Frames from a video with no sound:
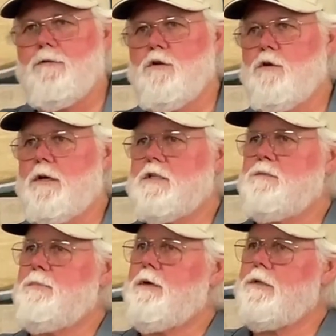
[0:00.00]
your
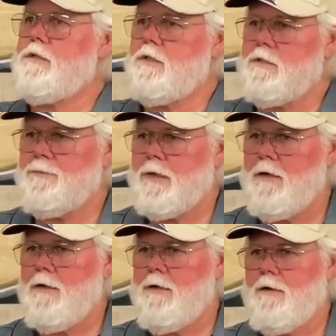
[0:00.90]
experiences
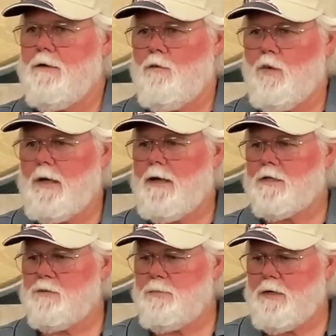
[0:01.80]
what i
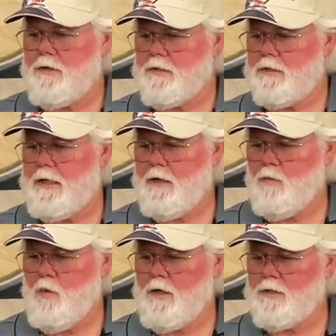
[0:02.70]
experienced there
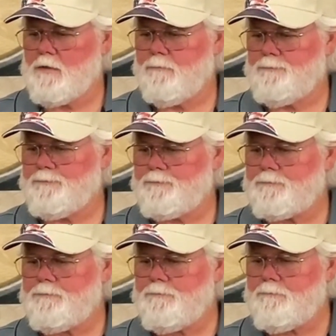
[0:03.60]
was
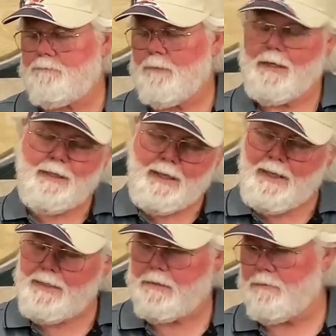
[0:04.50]
and i
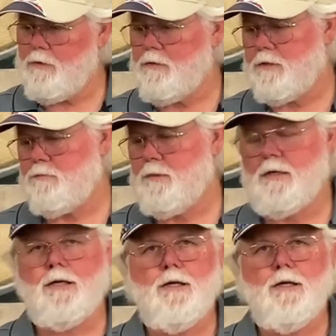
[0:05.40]
hate to do this but